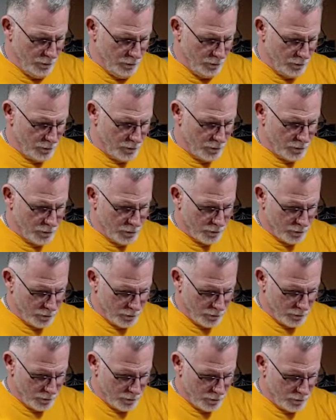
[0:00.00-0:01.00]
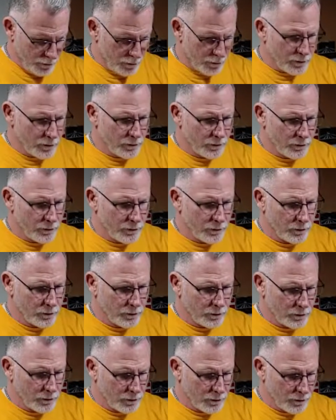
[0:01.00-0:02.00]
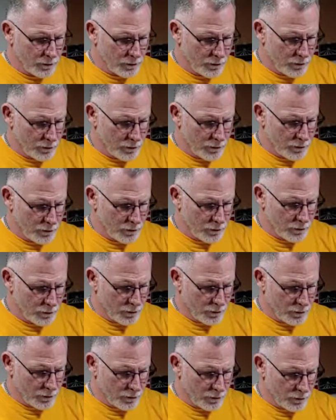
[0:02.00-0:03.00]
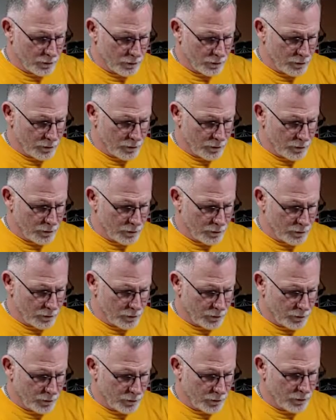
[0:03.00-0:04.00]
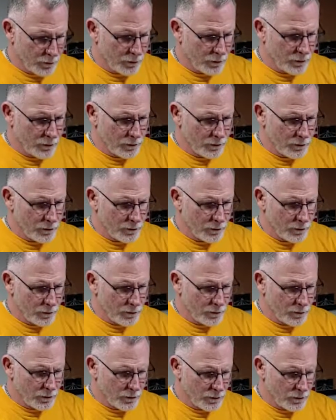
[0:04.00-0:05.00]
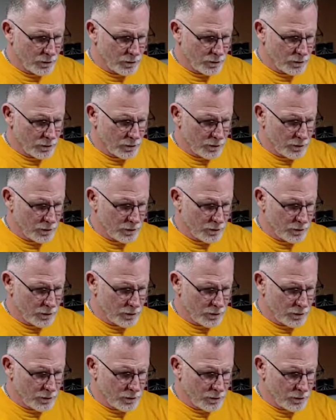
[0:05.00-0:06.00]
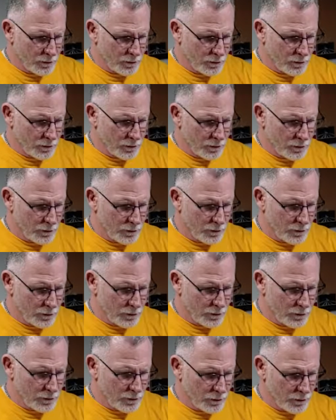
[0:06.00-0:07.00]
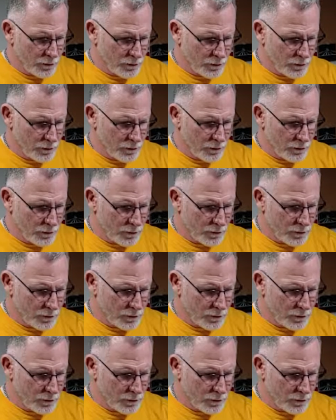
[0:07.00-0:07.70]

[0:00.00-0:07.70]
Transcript: Nothing is said.